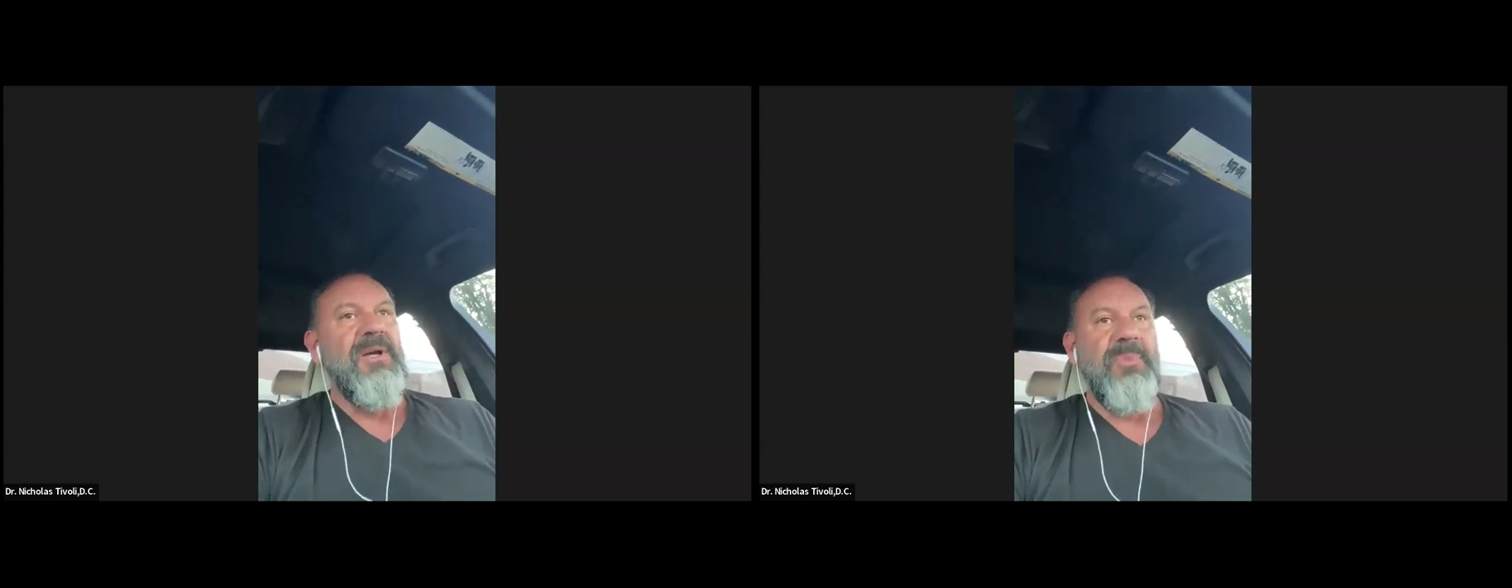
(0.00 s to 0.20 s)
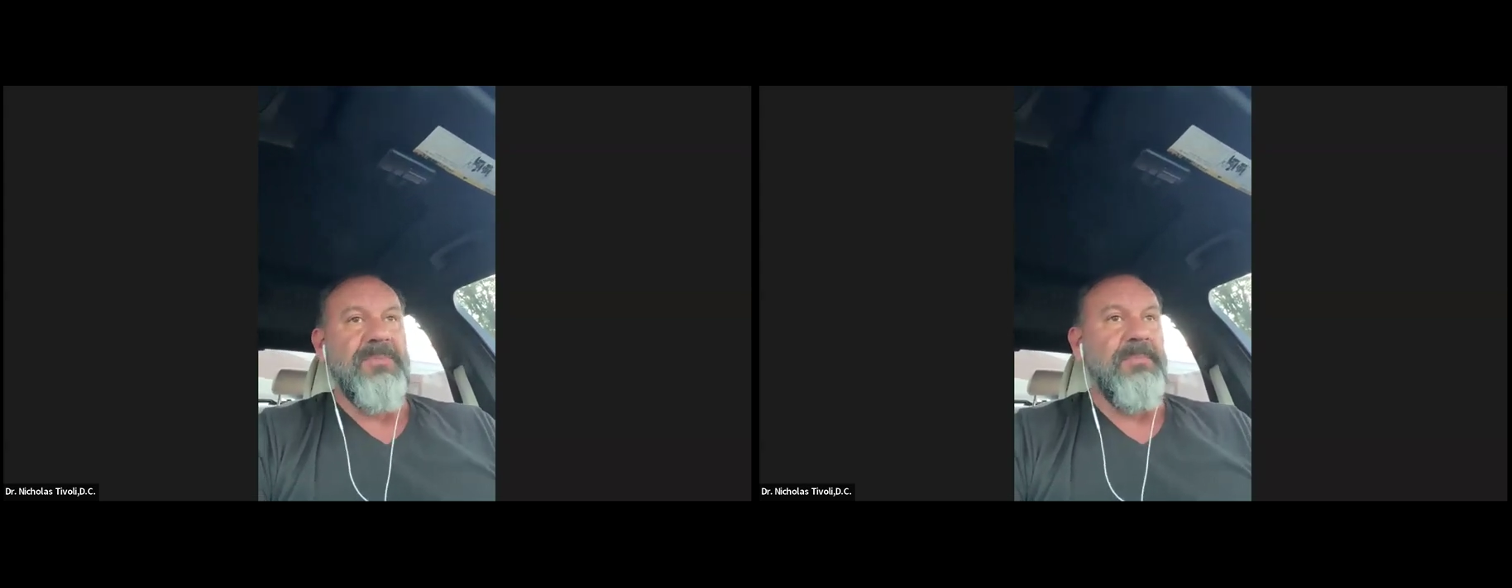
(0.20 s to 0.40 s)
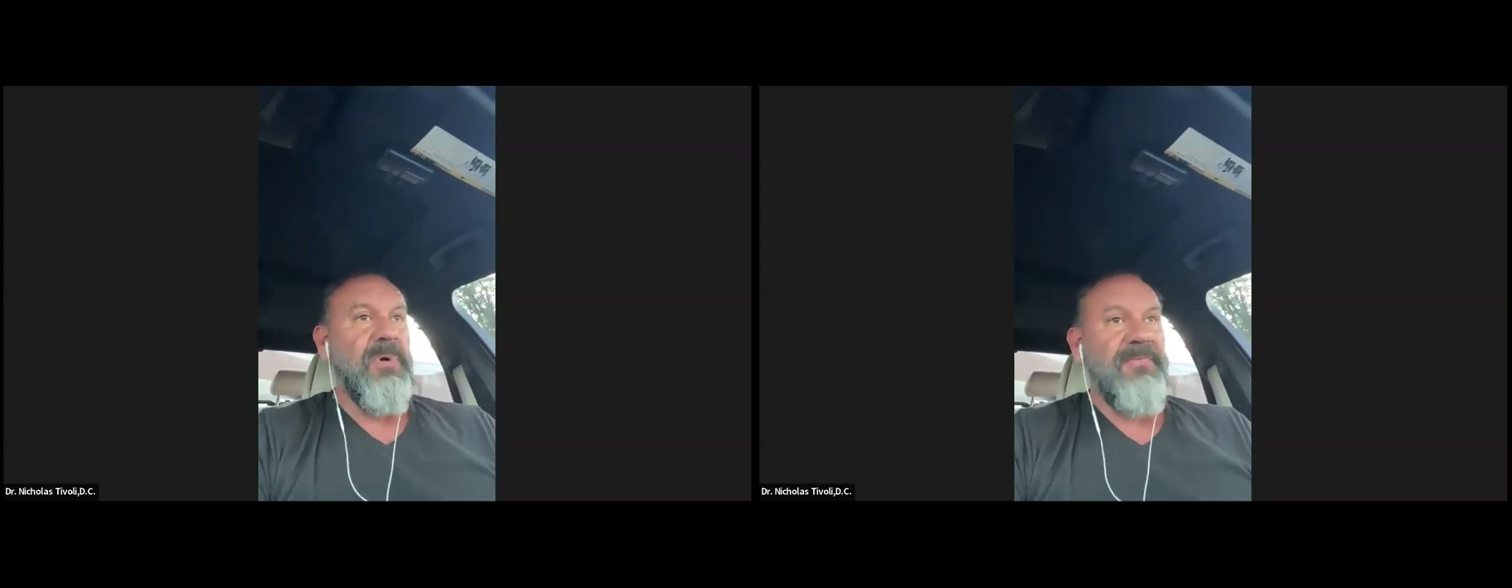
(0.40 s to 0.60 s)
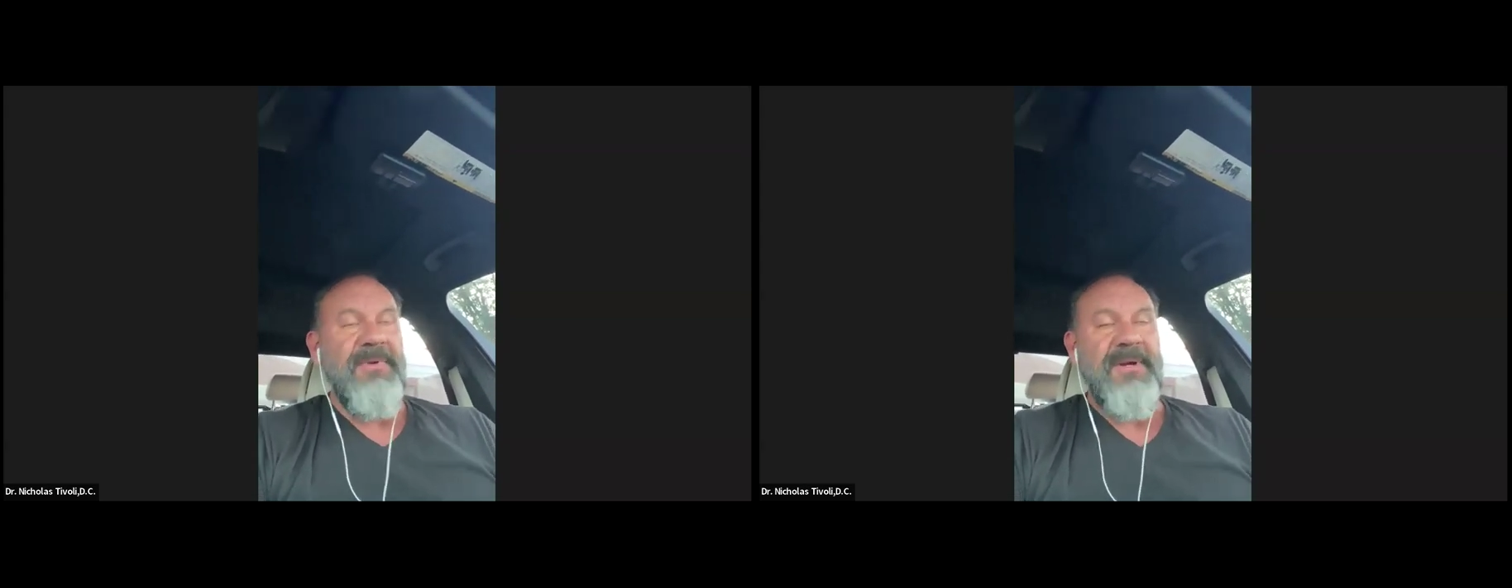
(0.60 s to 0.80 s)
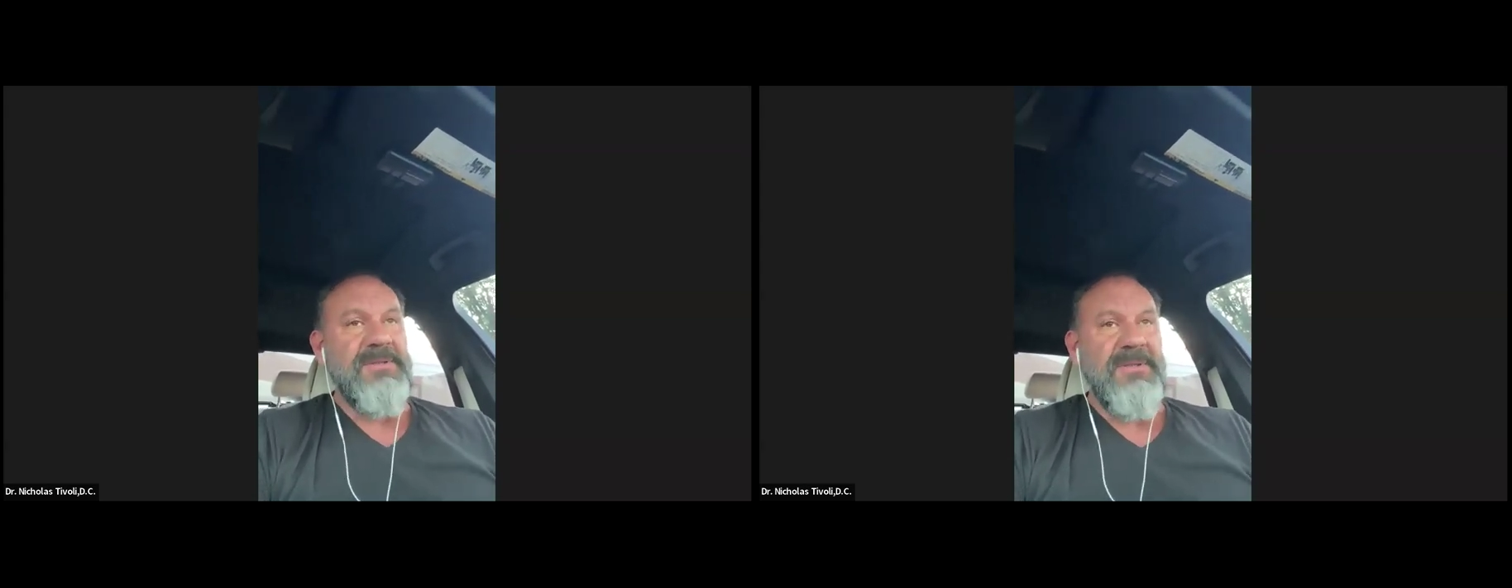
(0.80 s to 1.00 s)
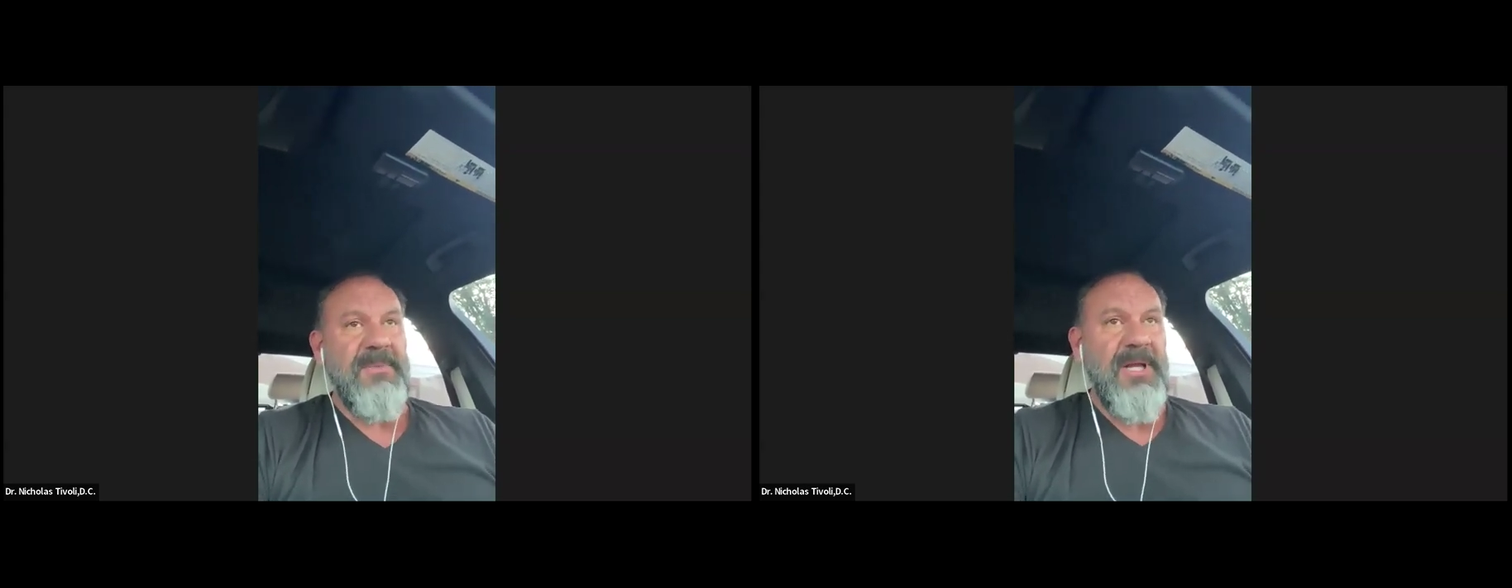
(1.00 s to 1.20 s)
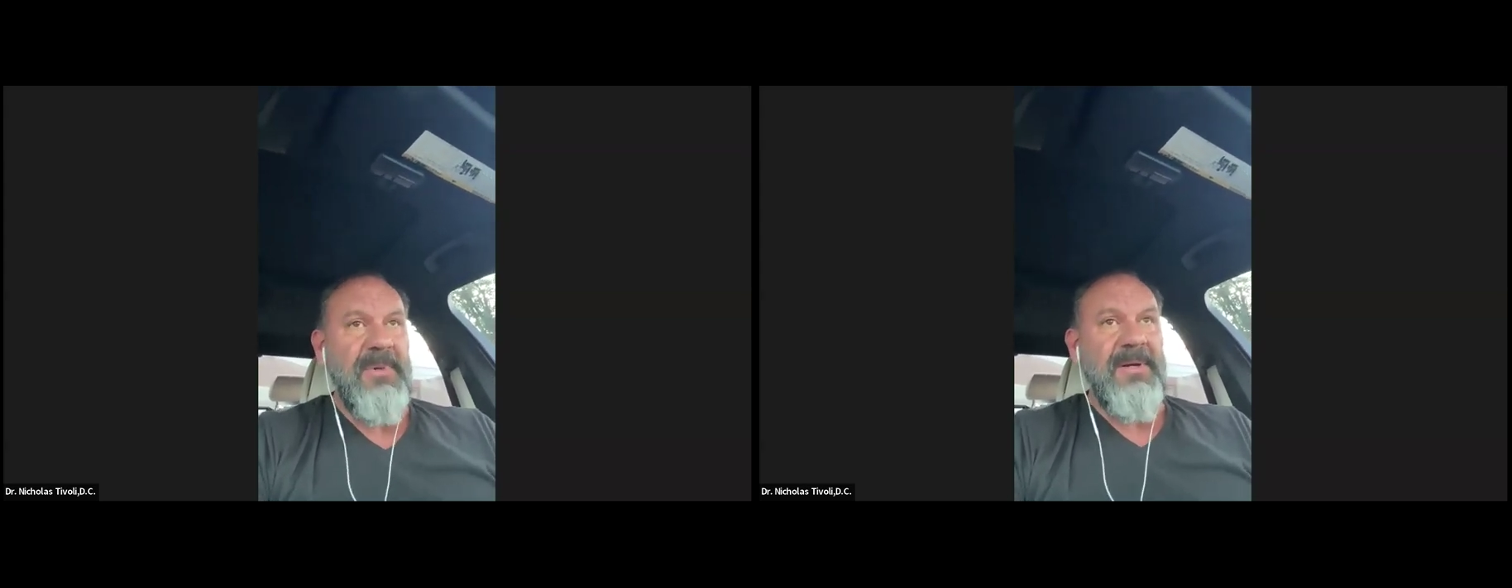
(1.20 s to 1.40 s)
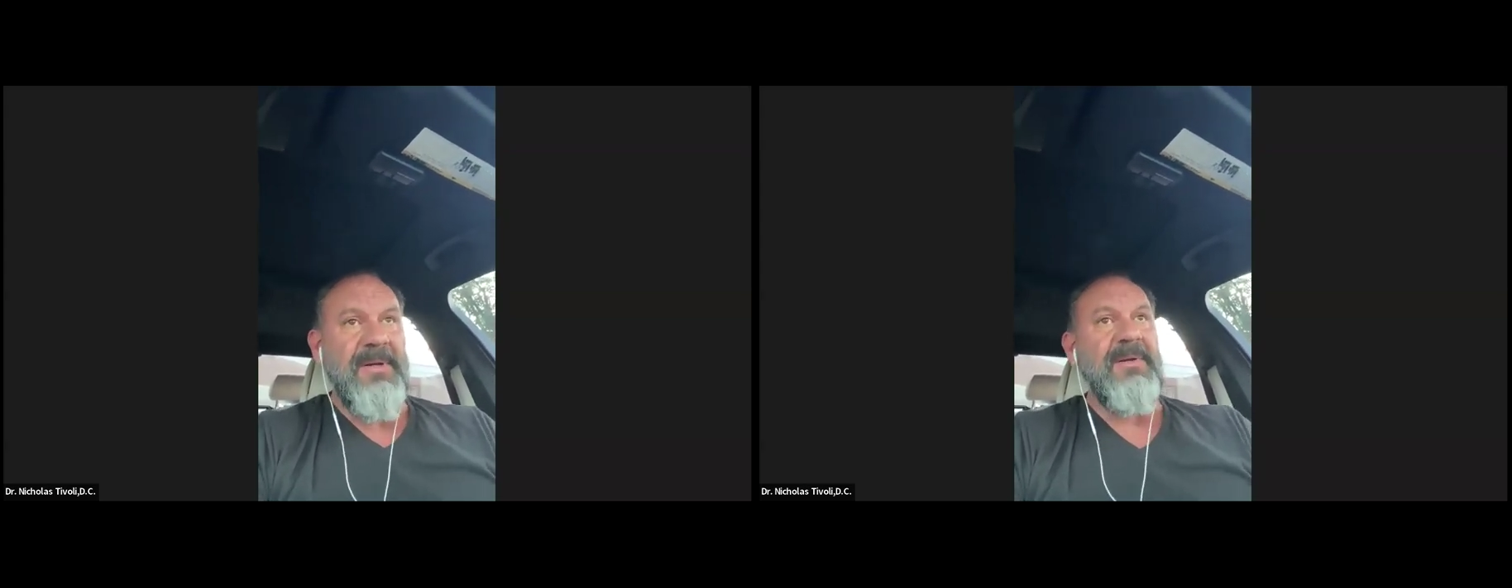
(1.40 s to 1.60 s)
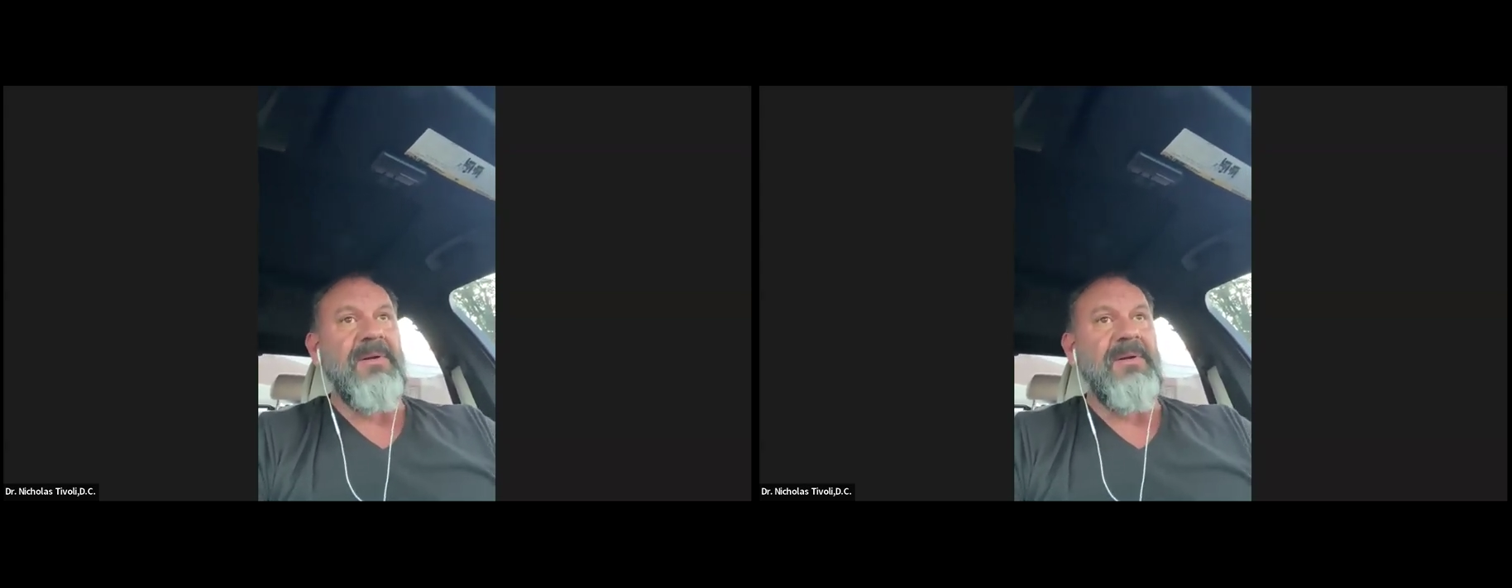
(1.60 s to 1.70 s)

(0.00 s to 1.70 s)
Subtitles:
put both fingers in the belly button,